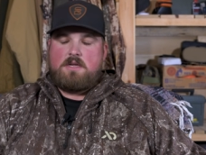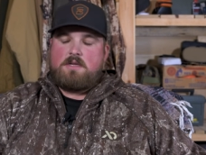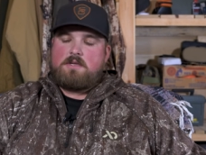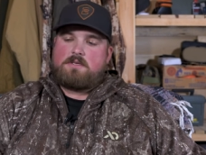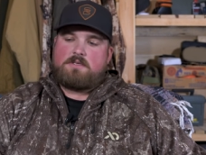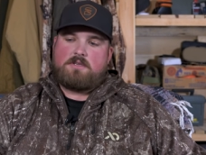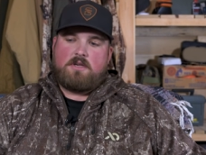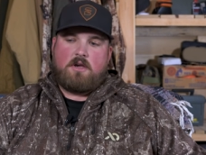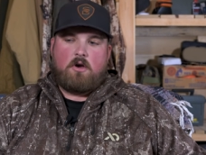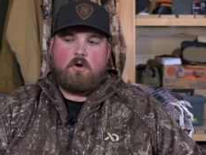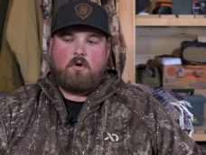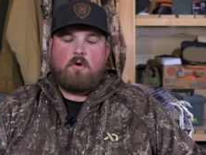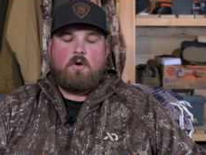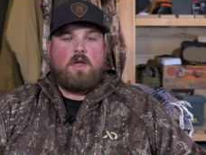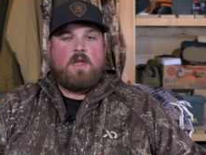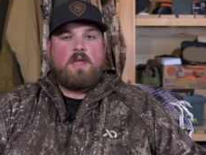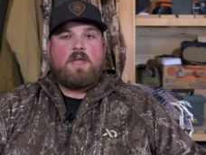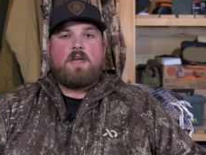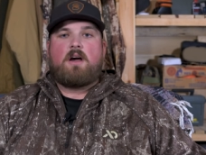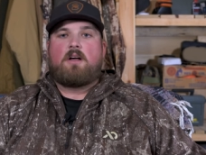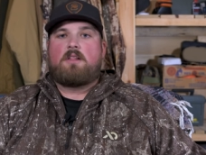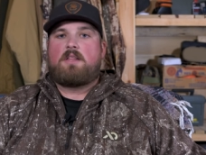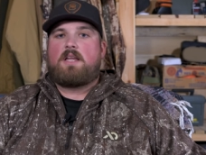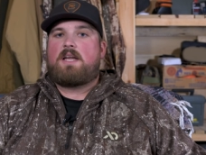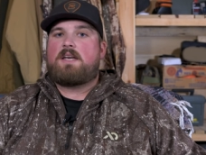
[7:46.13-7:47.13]
So
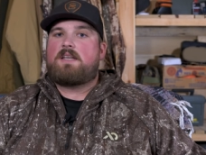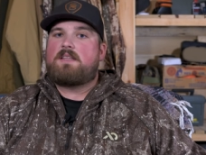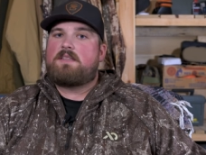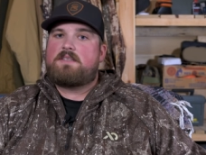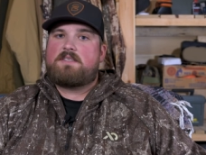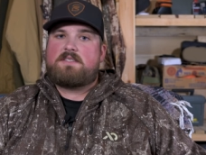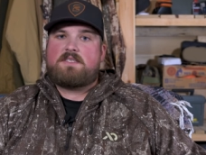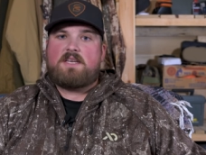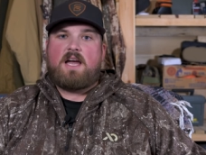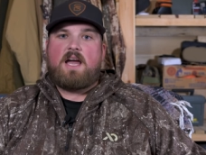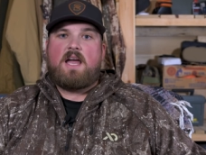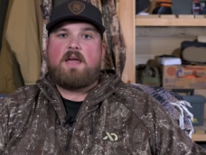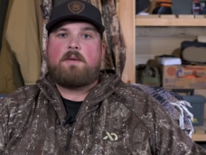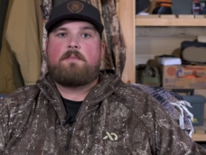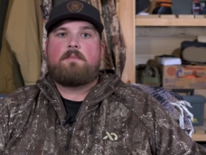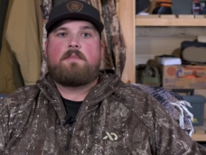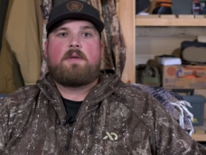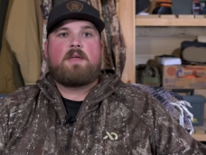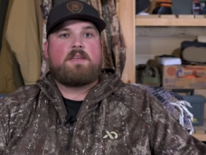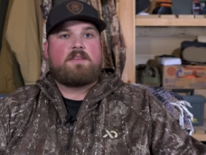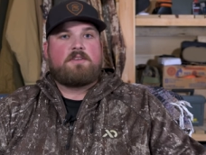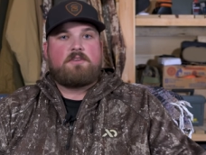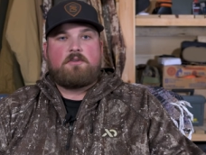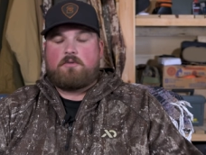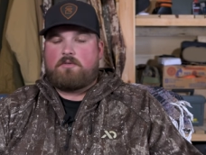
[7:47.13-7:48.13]
a lot of the time
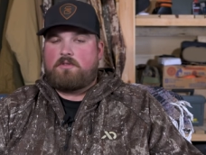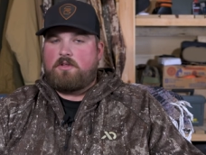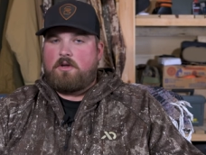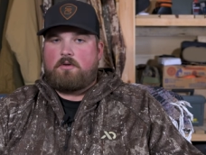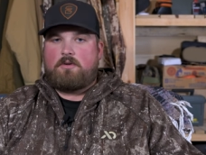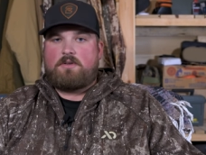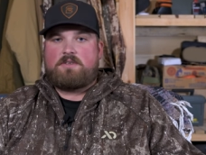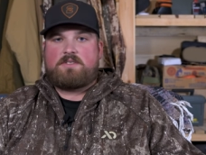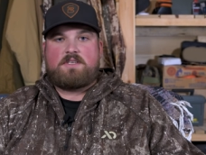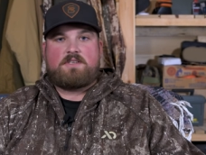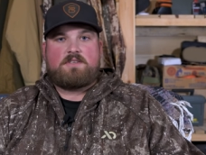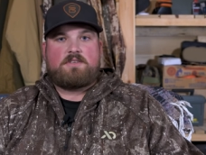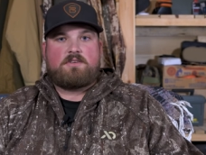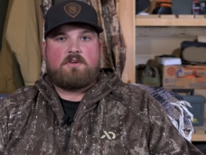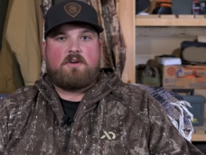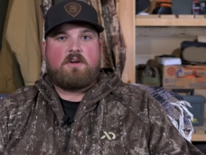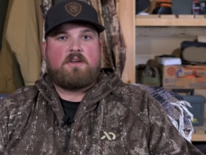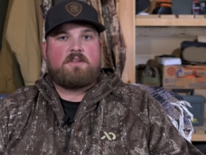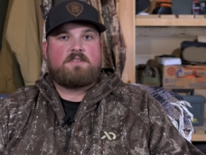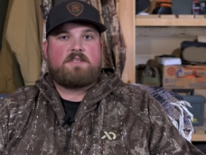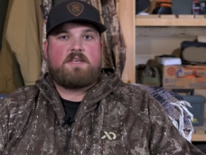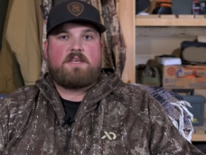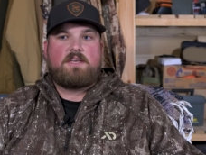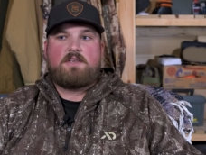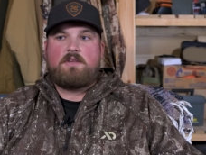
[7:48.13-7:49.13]
you'll notice as you're
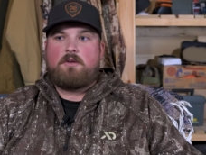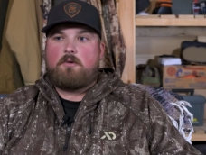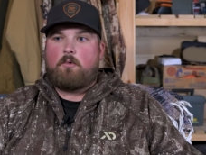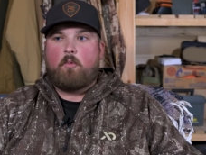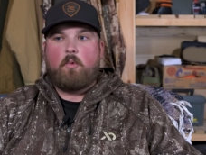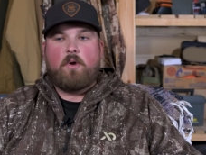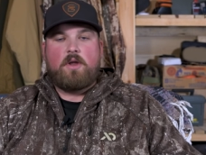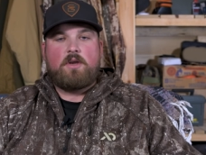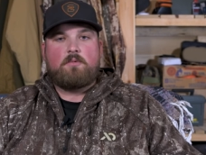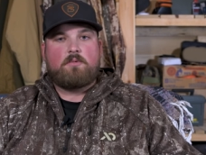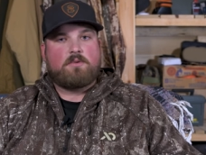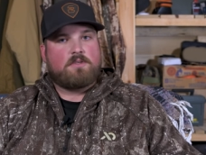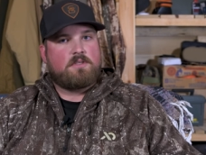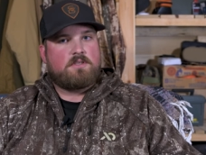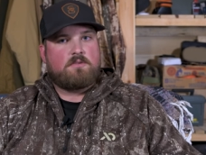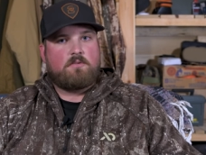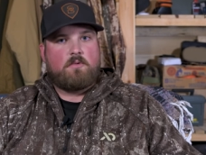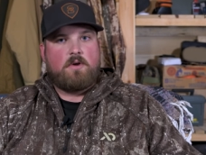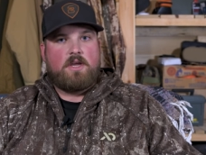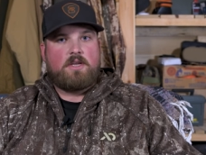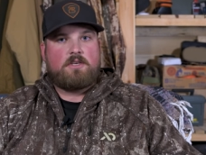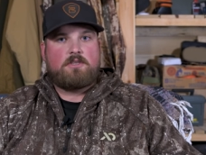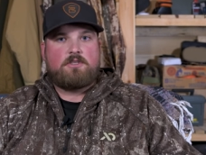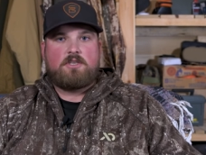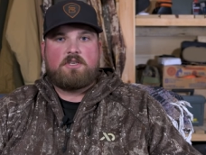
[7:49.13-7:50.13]
hunting, your wind will
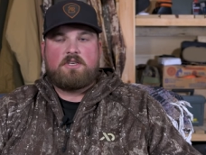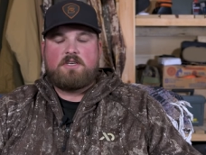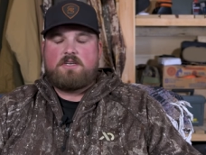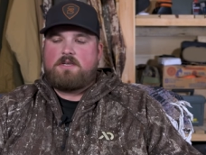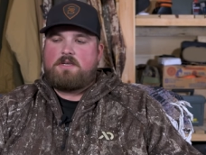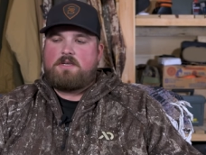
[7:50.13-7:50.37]
switch.